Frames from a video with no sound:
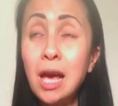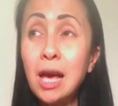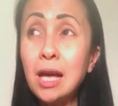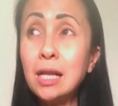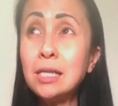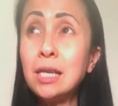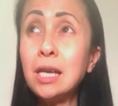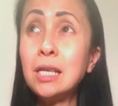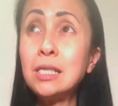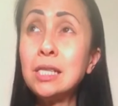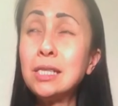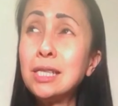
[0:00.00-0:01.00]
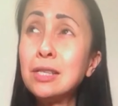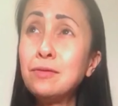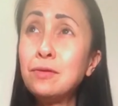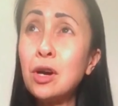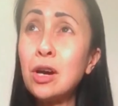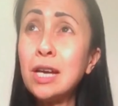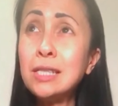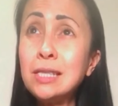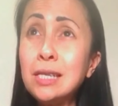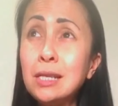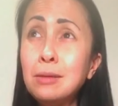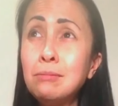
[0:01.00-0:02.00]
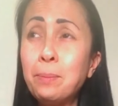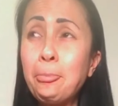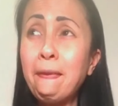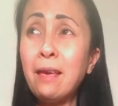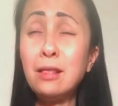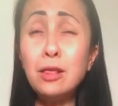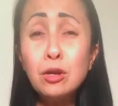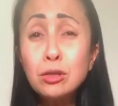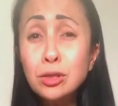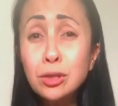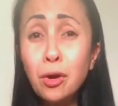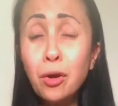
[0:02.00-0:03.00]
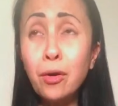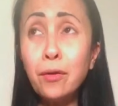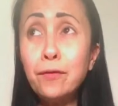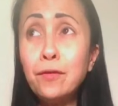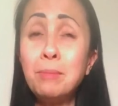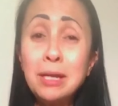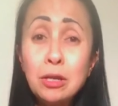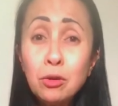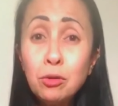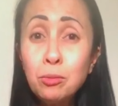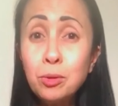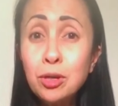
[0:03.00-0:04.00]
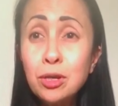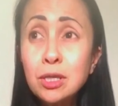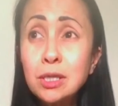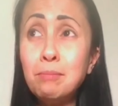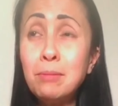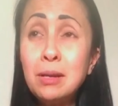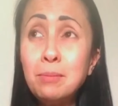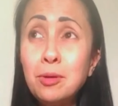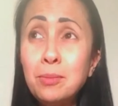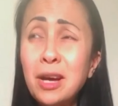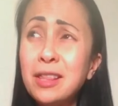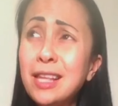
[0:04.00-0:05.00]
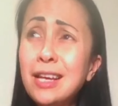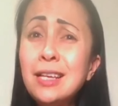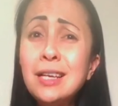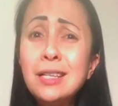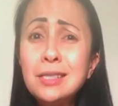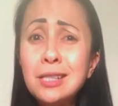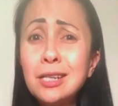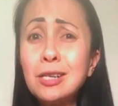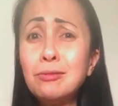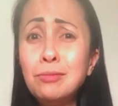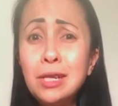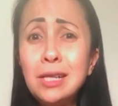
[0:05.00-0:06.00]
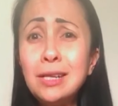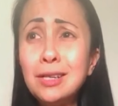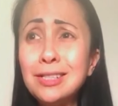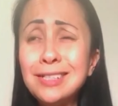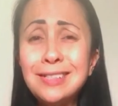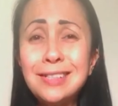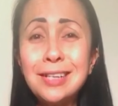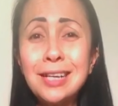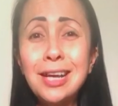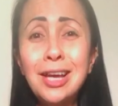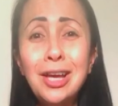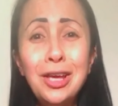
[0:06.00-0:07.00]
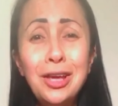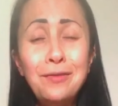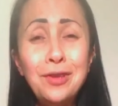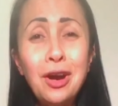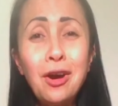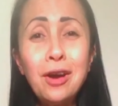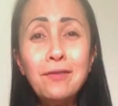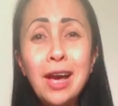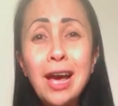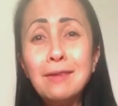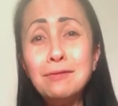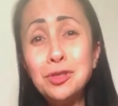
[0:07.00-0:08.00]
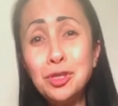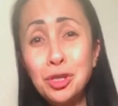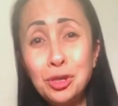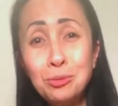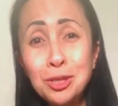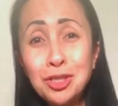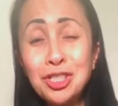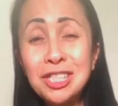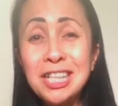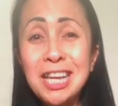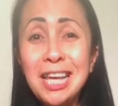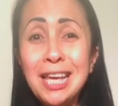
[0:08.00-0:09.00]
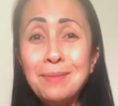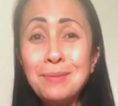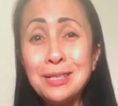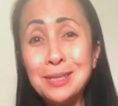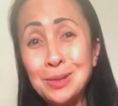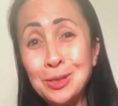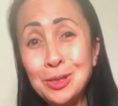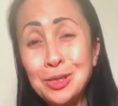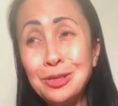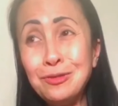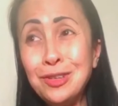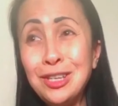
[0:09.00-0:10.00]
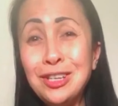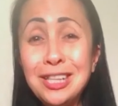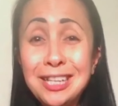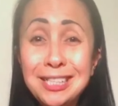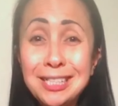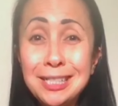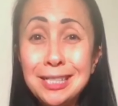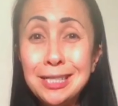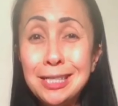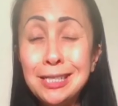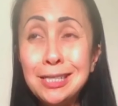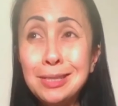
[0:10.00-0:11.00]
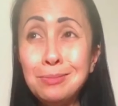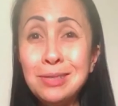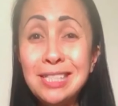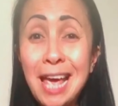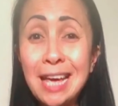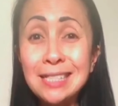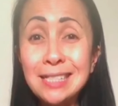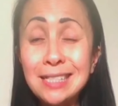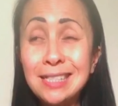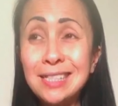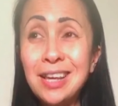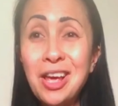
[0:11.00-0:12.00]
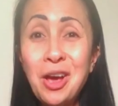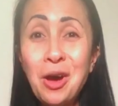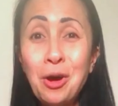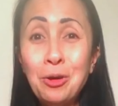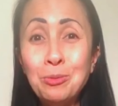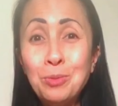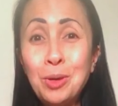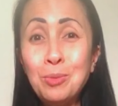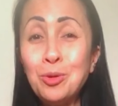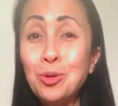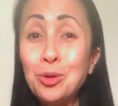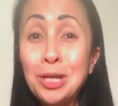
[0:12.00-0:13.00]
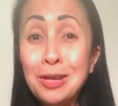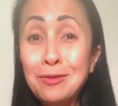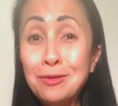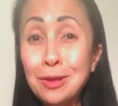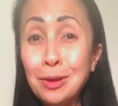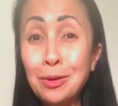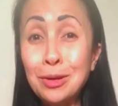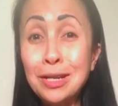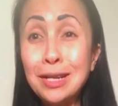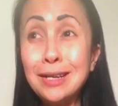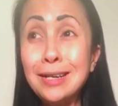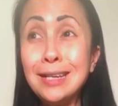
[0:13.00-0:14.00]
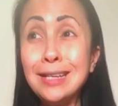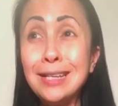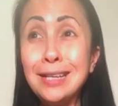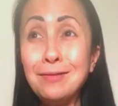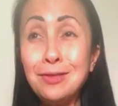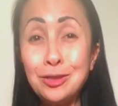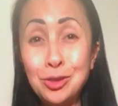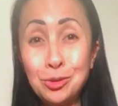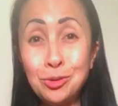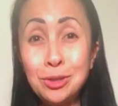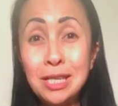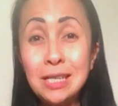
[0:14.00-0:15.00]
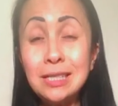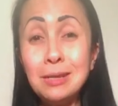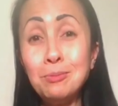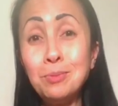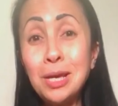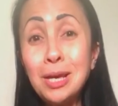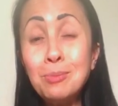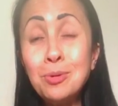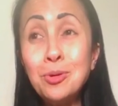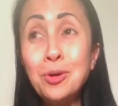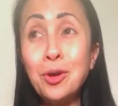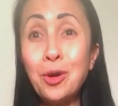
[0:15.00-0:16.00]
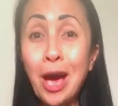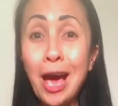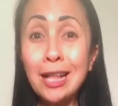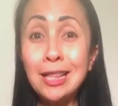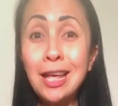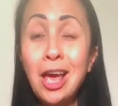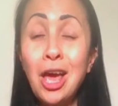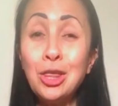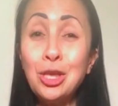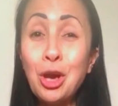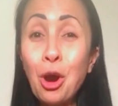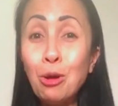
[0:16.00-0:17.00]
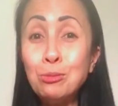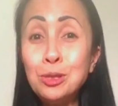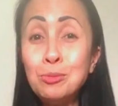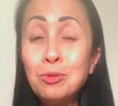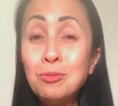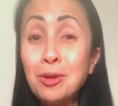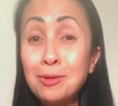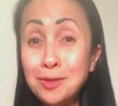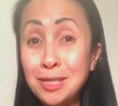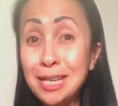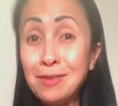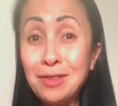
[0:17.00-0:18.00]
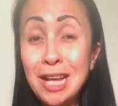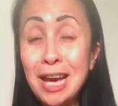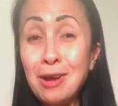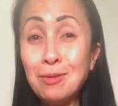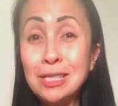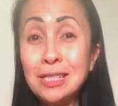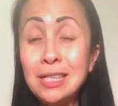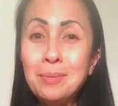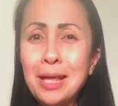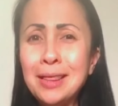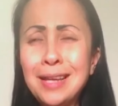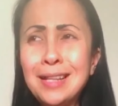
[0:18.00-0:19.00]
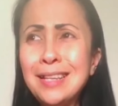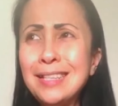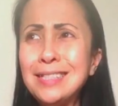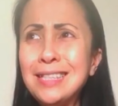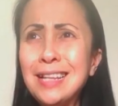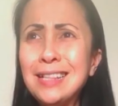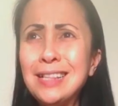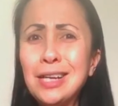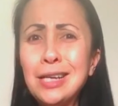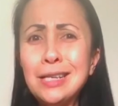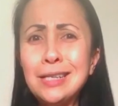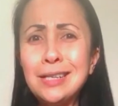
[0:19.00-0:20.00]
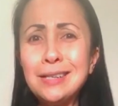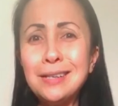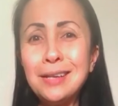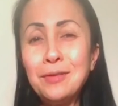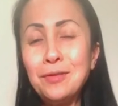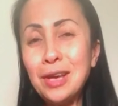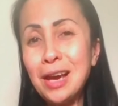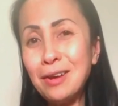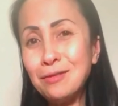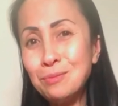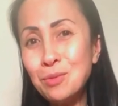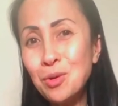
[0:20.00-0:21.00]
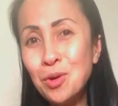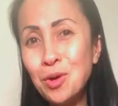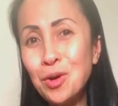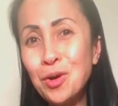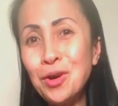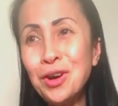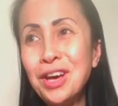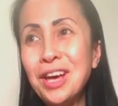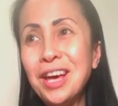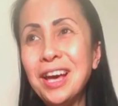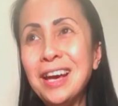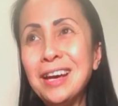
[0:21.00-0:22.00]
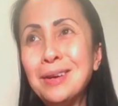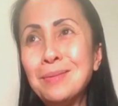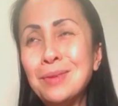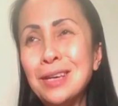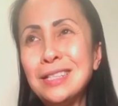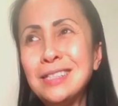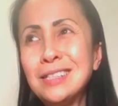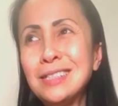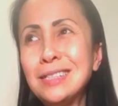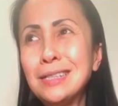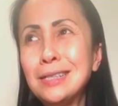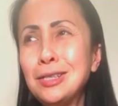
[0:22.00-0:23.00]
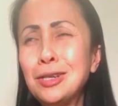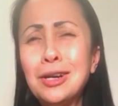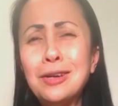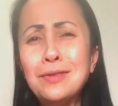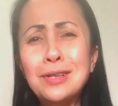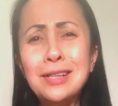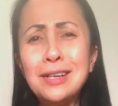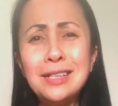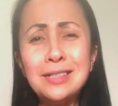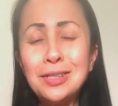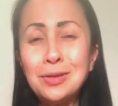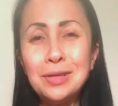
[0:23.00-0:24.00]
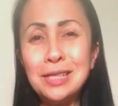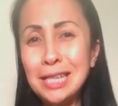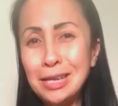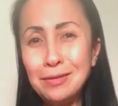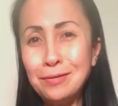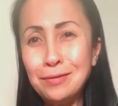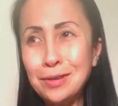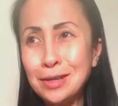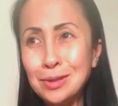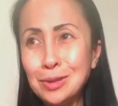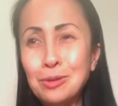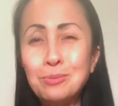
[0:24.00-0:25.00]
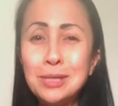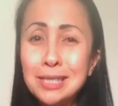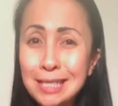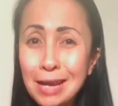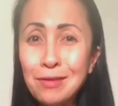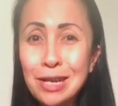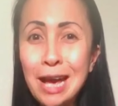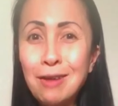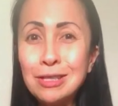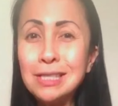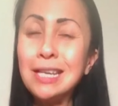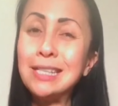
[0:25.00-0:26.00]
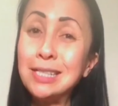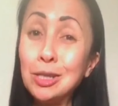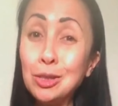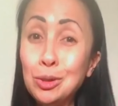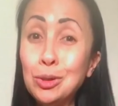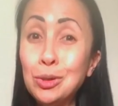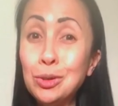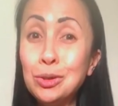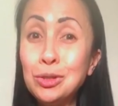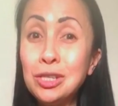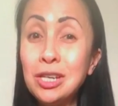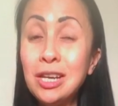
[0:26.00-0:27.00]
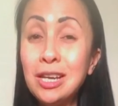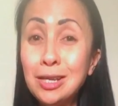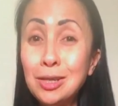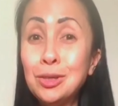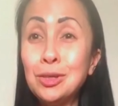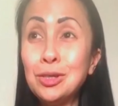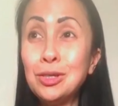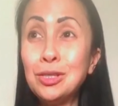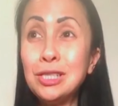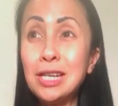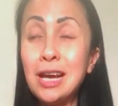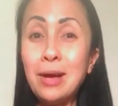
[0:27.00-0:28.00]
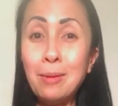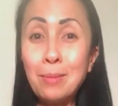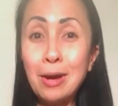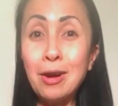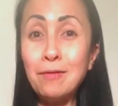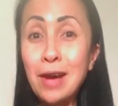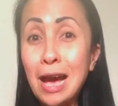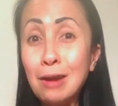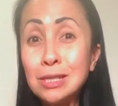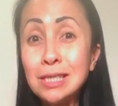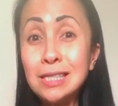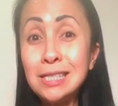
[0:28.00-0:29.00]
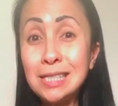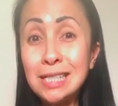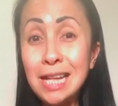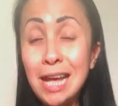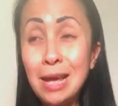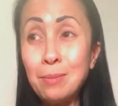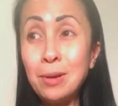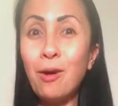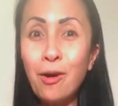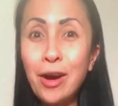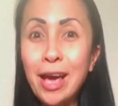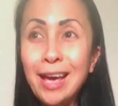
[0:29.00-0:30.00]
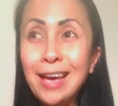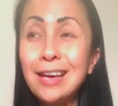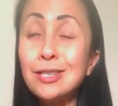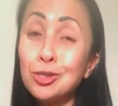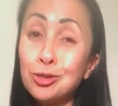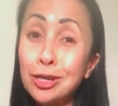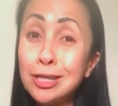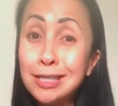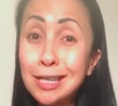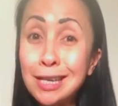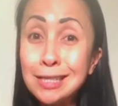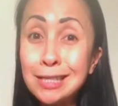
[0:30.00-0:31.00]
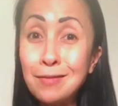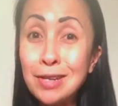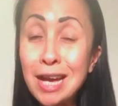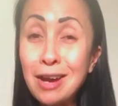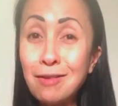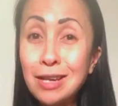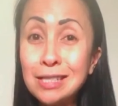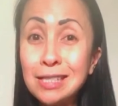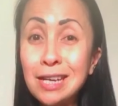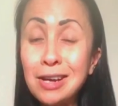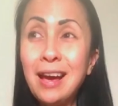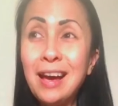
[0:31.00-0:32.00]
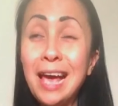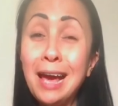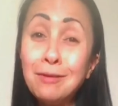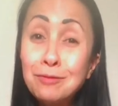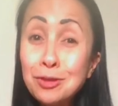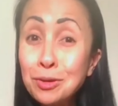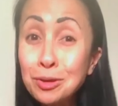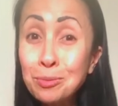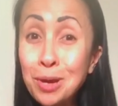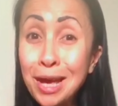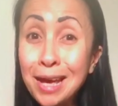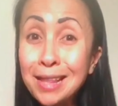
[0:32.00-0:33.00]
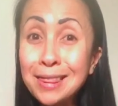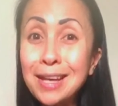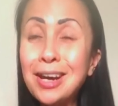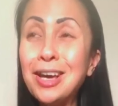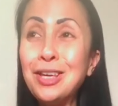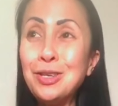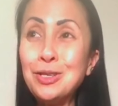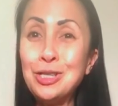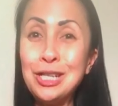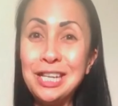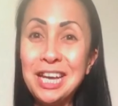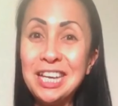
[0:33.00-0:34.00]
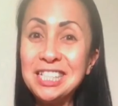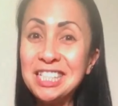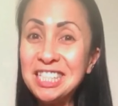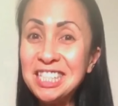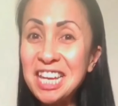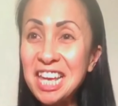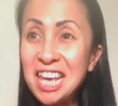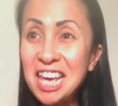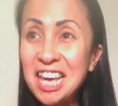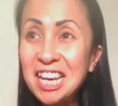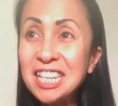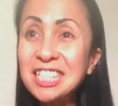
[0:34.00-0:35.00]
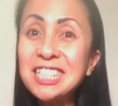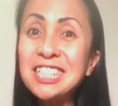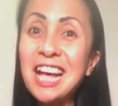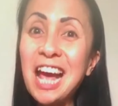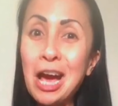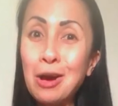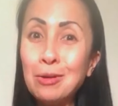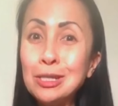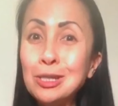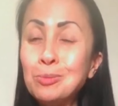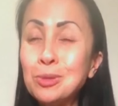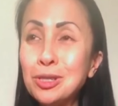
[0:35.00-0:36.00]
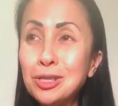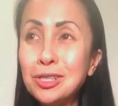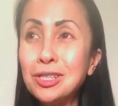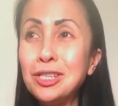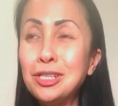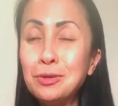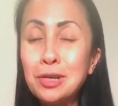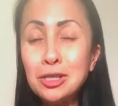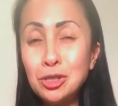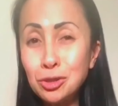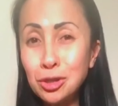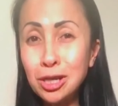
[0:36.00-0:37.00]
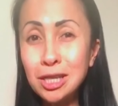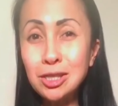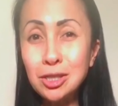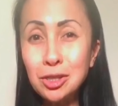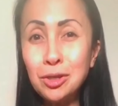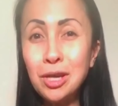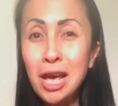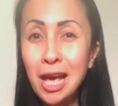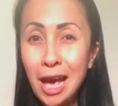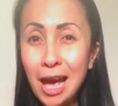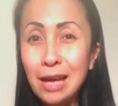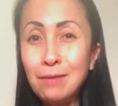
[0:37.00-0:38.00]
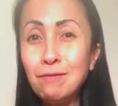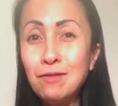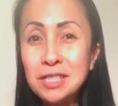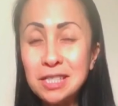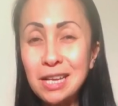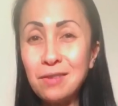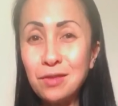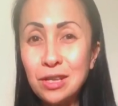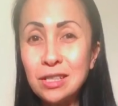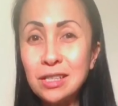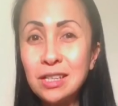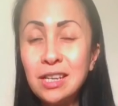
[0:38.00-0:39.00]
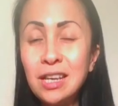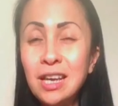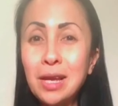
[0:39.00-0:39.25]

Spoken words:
And it is advised in lots of medical books, minimum, I think it's like a really good, it's like, if you either have too much sleep, it's not good for you. They did some tests on people who lived longer and lived the shortest, and people who had the optimum of 7 hours. And then it said, like, if you have more, it doesn't, you either like don't live as long. But 7 hours is a good amount of hours to sleep. I try to get 7 hours. I have to admit that I usually get 6 hours, but you know, I try to aim for 7.